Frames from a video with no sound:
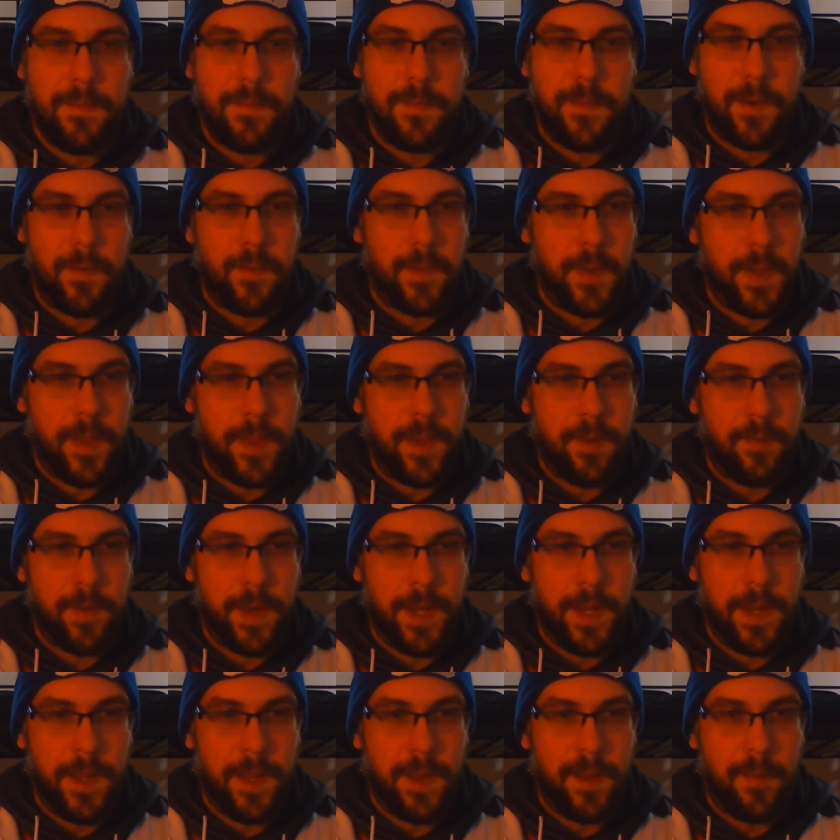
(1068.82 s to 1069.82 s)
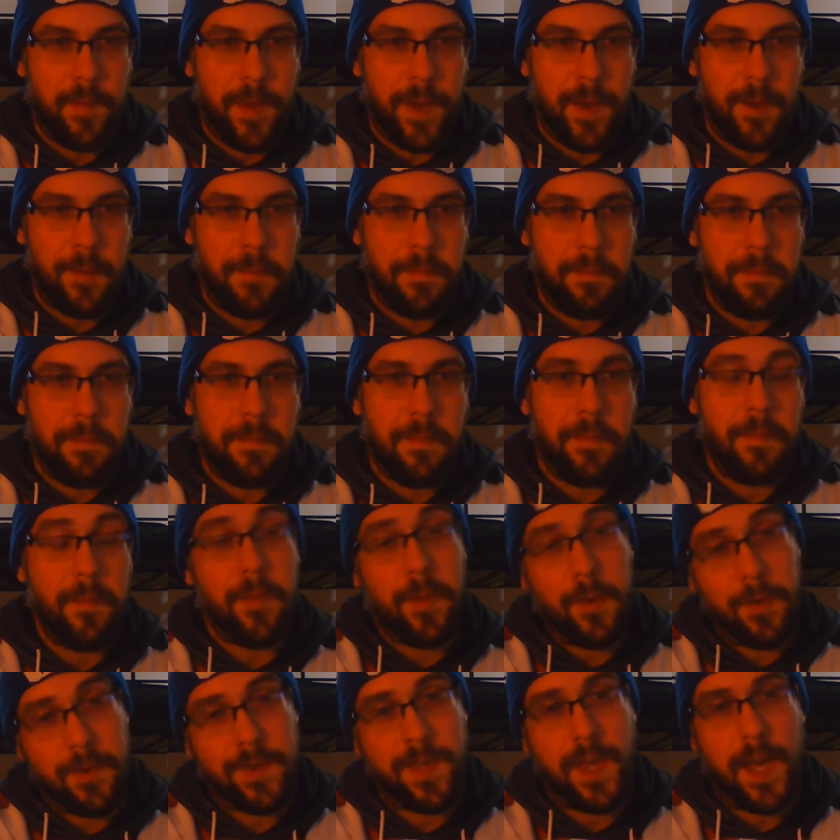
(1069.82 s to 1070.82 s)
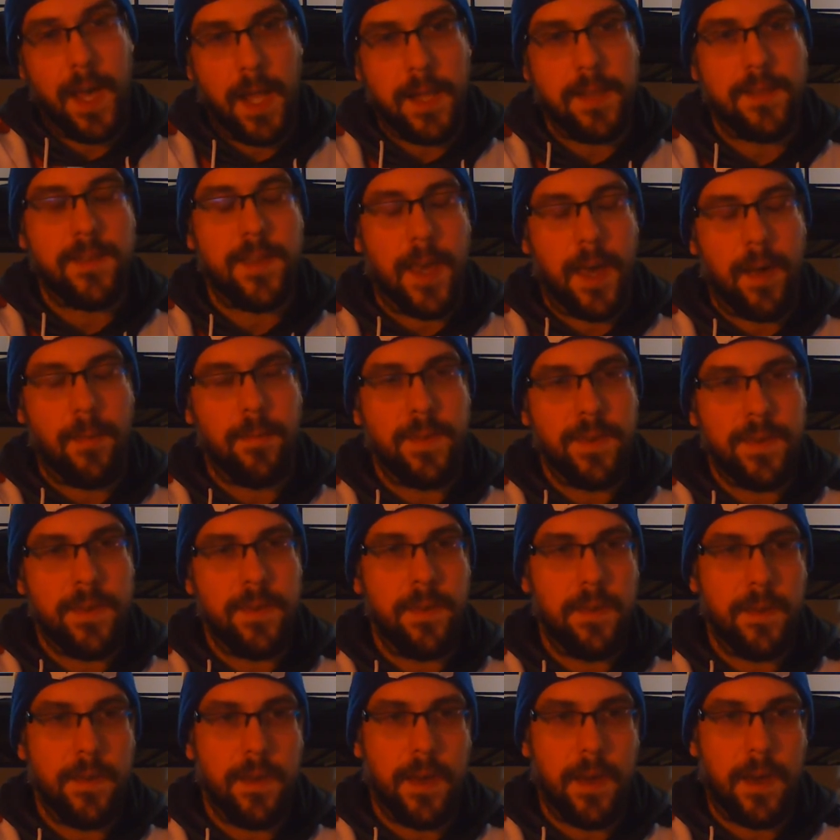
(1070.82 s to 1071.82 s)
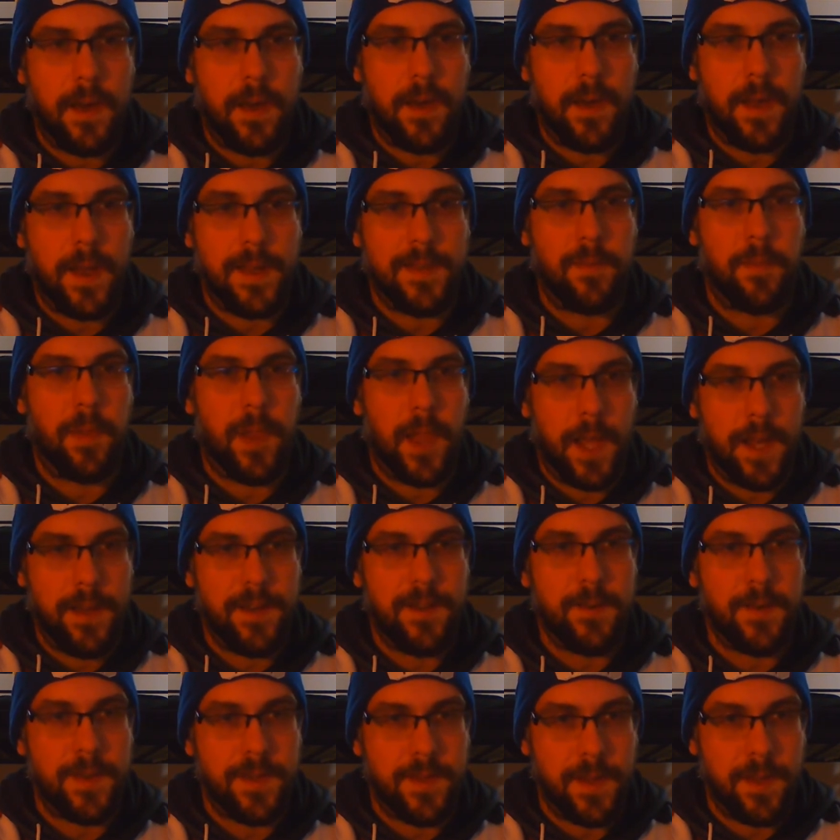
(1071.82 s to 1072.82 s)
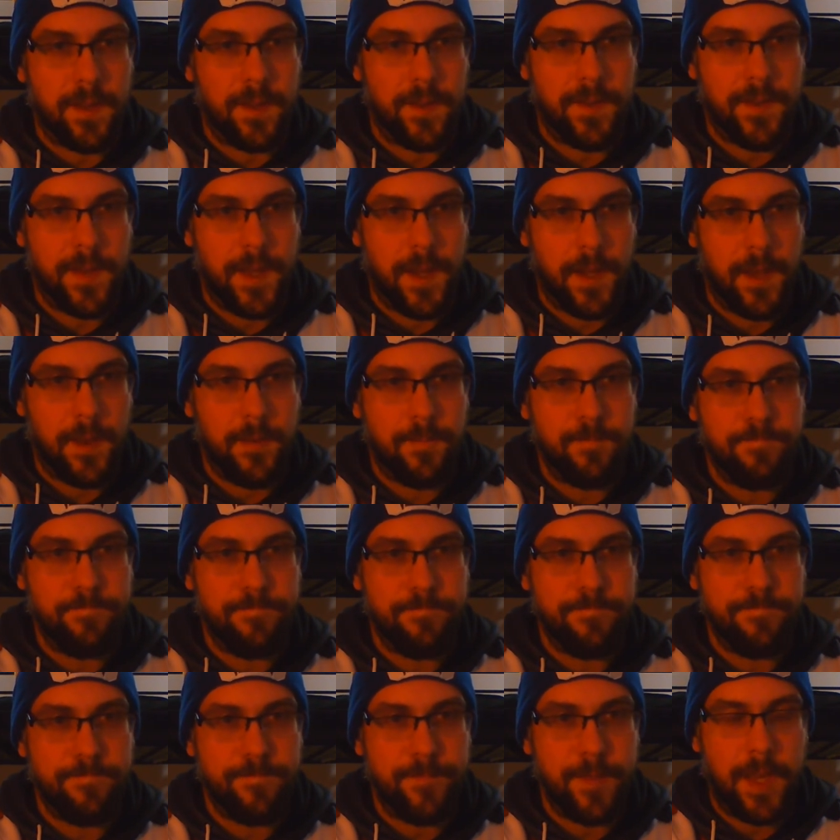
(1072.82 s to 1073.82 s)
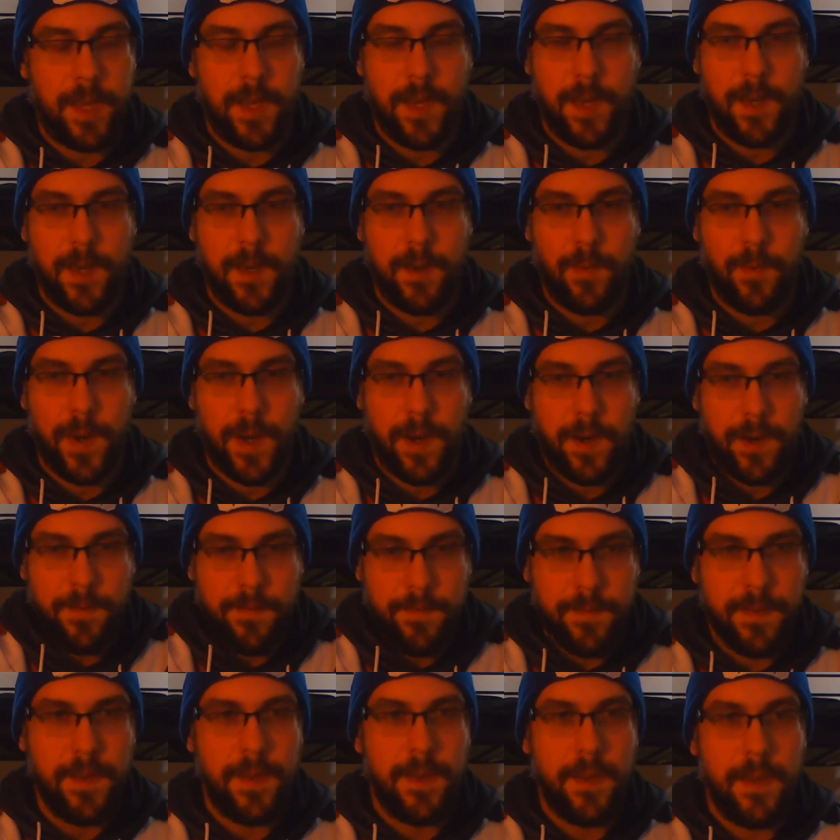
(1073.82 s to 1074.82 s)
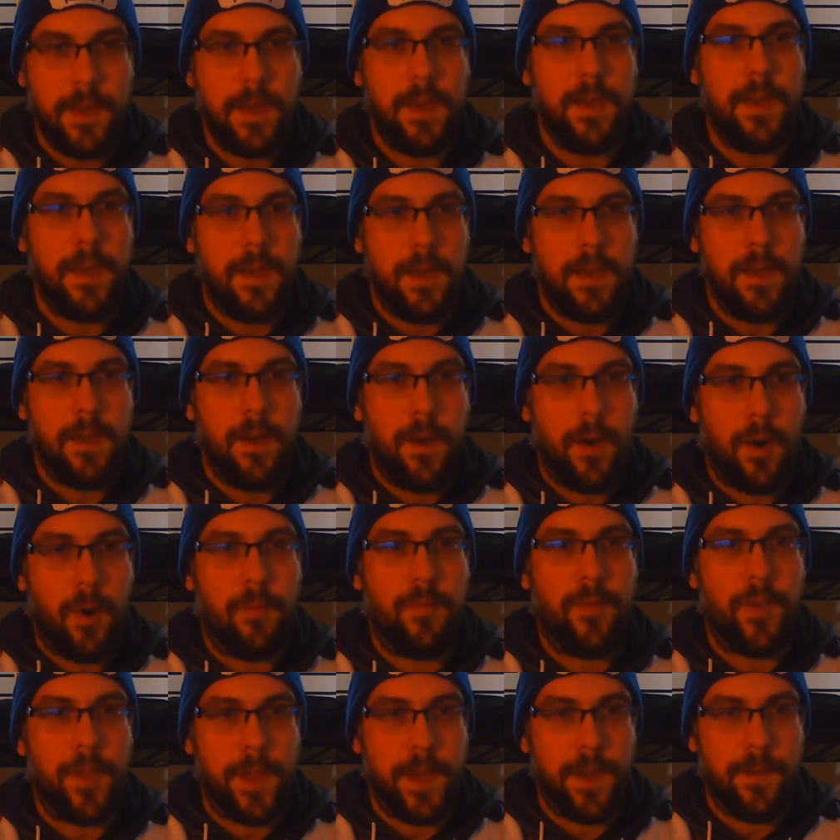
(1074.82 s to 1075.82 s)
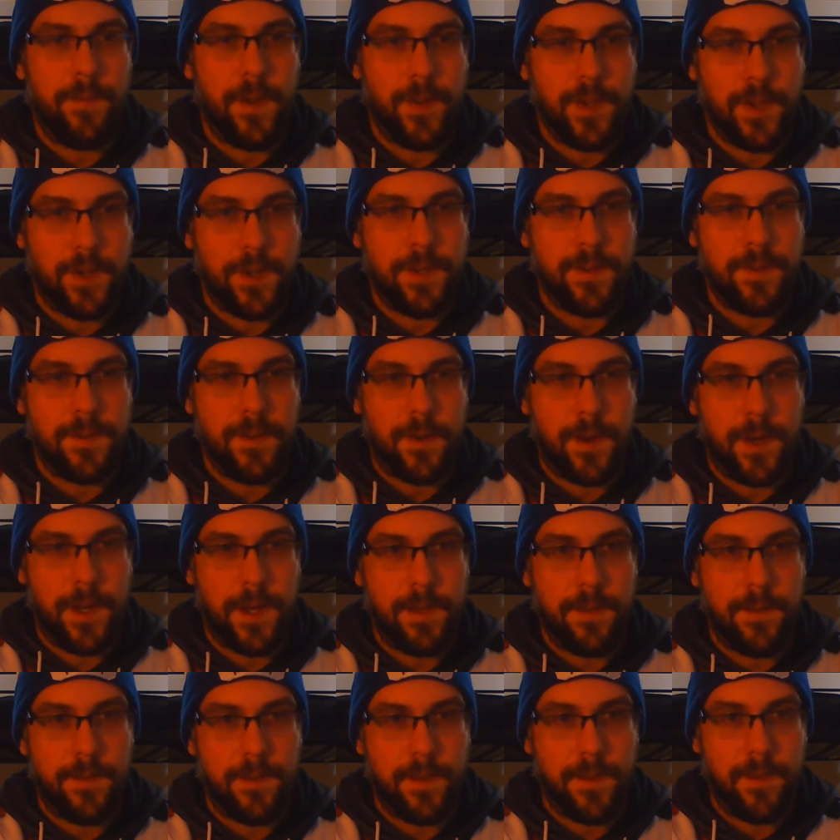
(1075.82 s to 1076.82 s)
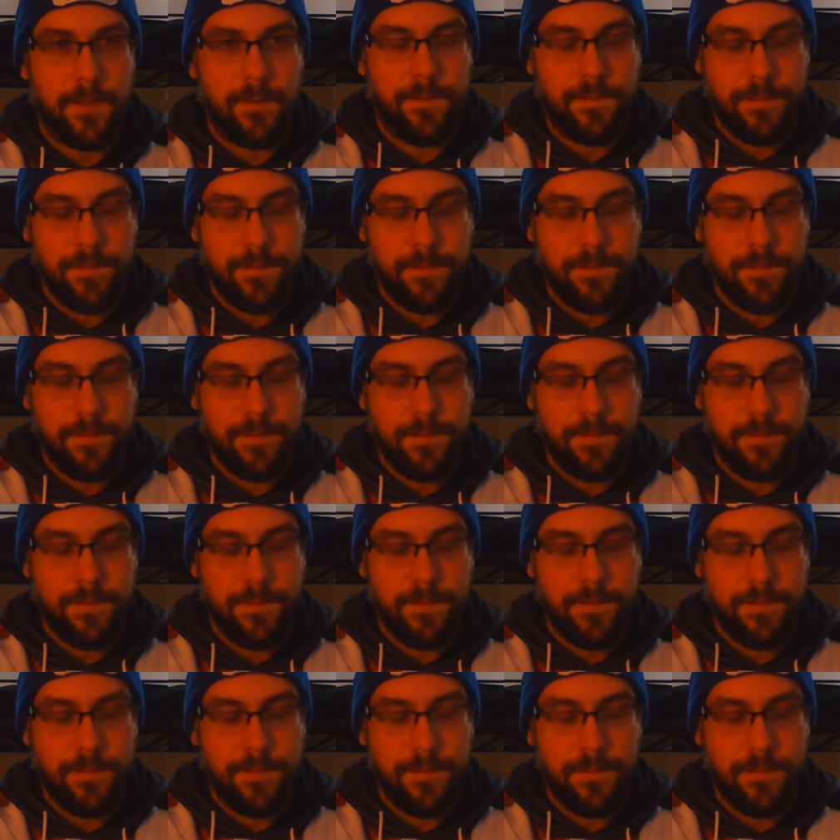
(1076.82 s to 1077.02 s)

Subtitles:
We're really reading about those concepts as applied to a single city, where hopefully future historians